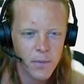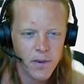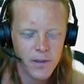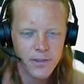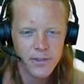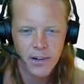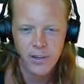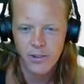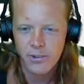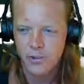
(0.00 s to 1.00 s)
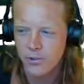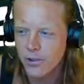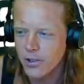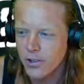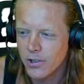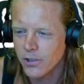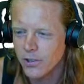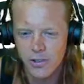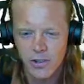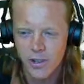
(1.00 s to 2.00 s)
because trying to go through real code
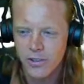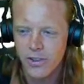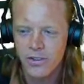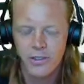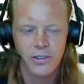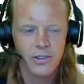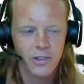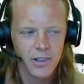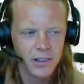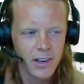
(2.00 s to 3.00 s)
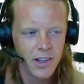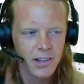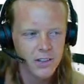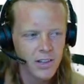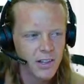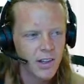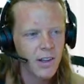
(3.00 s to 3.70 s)
to look at this is really challenging.